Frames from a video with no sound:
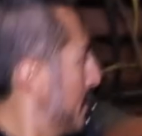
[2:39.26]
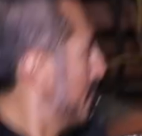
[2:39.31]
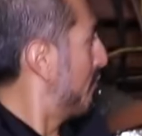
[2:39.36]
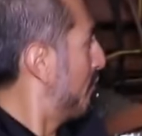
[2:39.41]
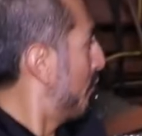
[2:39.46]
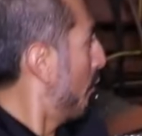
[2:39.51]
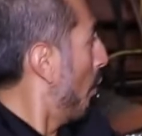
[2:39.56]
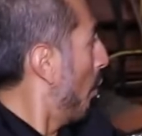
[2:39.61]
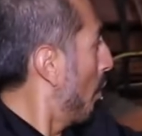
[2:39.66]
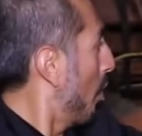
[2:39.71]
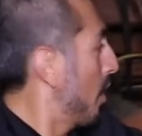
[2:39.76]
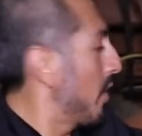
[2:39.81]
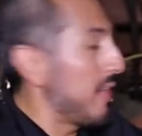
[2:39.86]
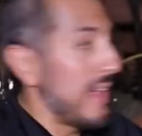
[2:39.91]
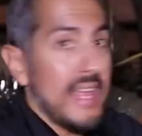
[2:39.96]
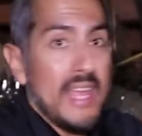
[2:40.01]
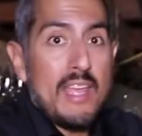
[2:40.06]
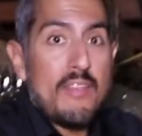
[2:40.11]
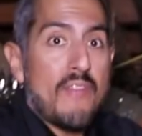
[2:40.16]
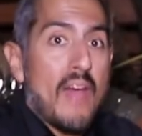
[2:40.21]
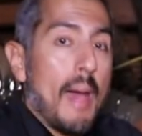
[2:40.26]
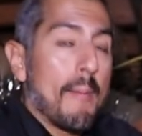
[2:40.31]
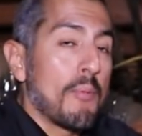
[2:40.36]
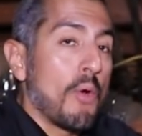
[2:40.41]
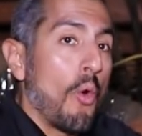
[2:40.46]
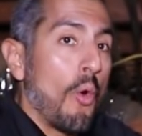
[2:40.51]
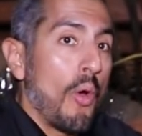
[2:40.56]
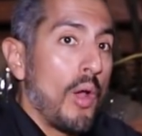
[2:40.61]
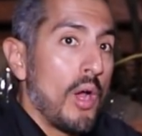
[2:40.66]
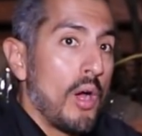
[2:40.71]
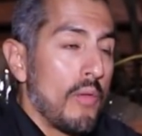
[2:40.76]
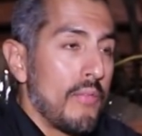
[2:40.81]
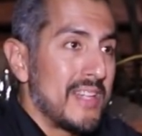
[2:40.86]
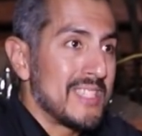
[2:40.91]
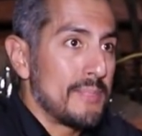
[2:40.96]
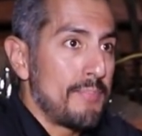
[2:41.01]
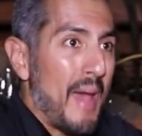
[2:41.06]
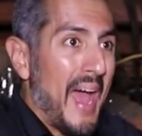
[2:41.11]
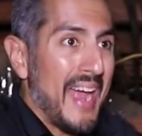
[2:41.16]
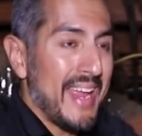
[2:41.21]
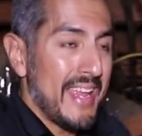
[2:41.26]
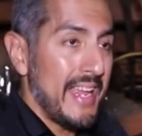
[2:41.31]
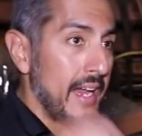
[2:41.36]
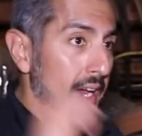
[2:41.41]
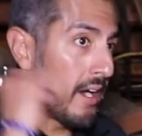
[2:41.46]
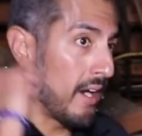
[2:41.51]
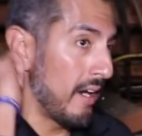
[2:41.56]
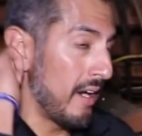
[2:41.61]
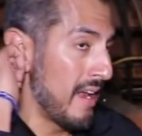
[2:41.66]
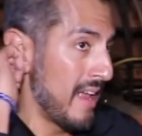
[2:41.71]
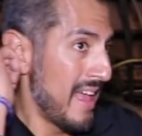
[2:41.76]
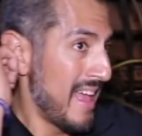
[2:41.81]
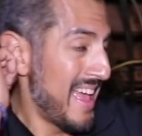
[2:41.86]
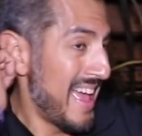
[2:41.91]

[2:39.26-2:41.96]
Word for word: before the evap coil that's back here